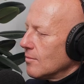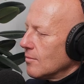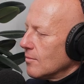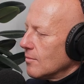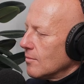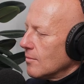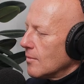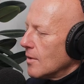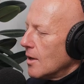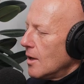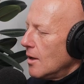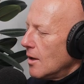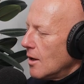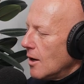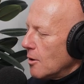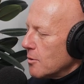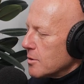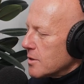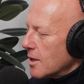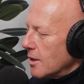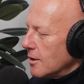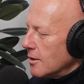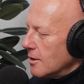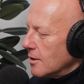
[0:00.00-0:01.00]
The
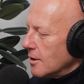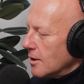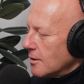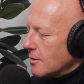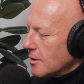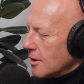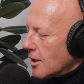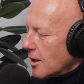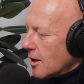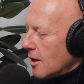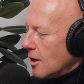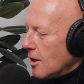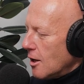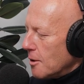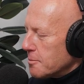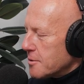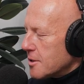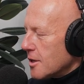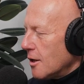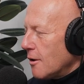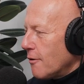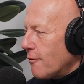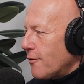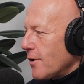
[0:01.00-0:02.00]

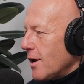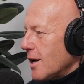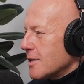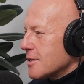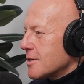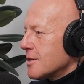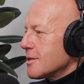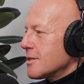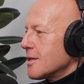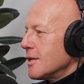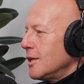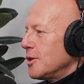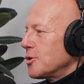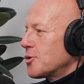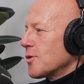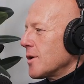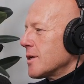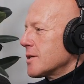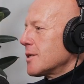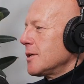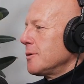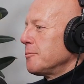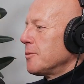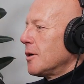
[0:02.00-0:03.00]
carbs and the fats is an
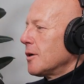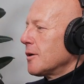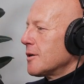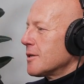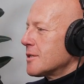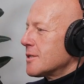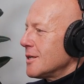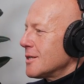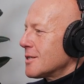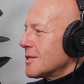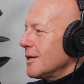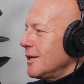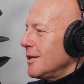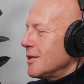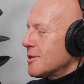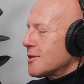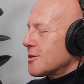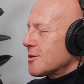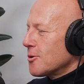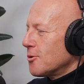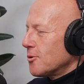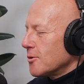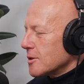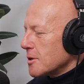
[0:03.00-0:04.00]
interesting one because
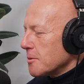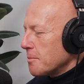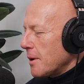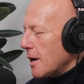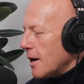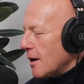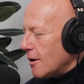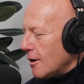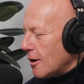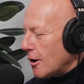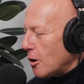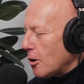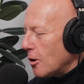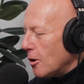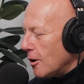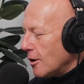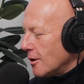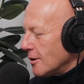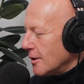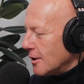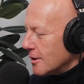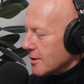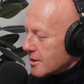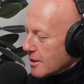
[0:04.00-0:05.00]
it's talked about a
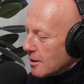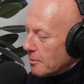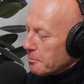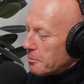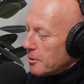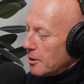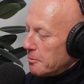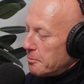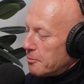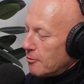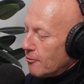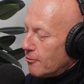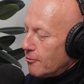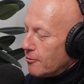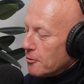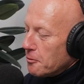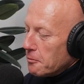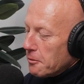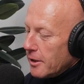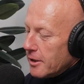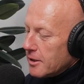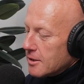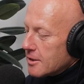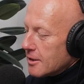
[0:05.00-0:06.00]
lot and some people
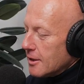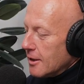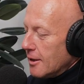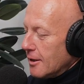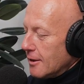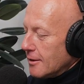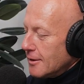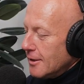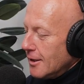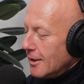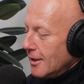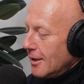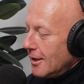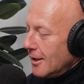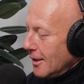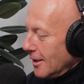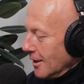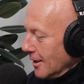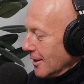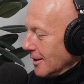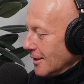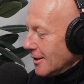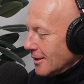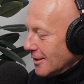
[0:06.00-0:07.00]
fall into
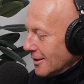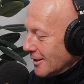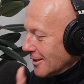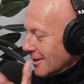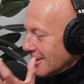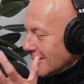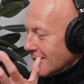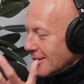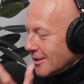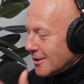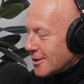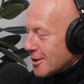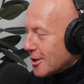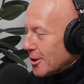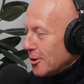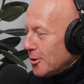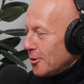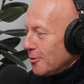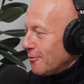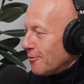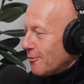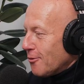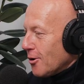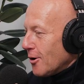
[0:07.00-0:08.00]

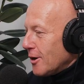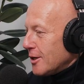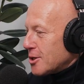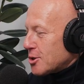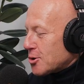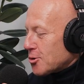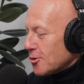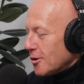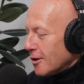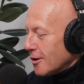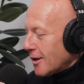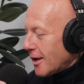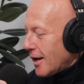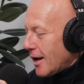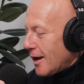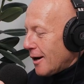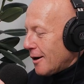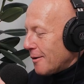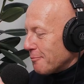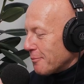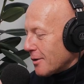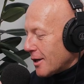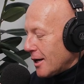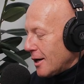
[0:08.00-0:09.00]
two very strong
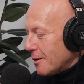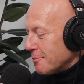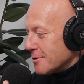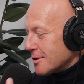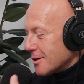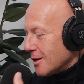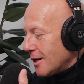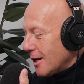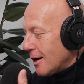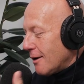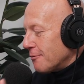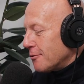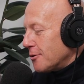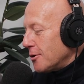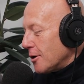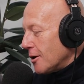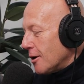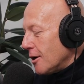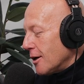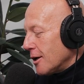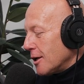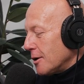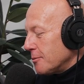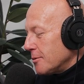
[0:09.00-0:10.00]
camps and have
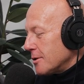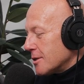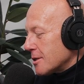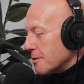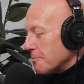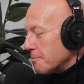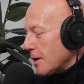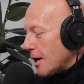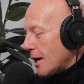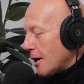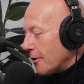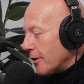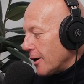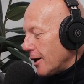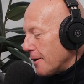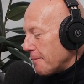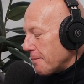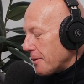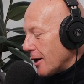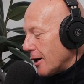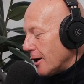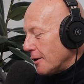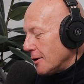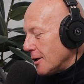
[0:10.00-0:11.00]
good arguments about
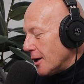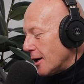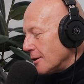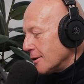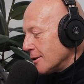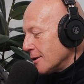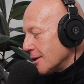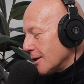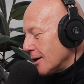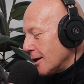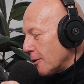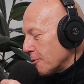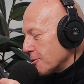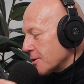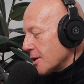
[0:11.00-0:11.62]
it. And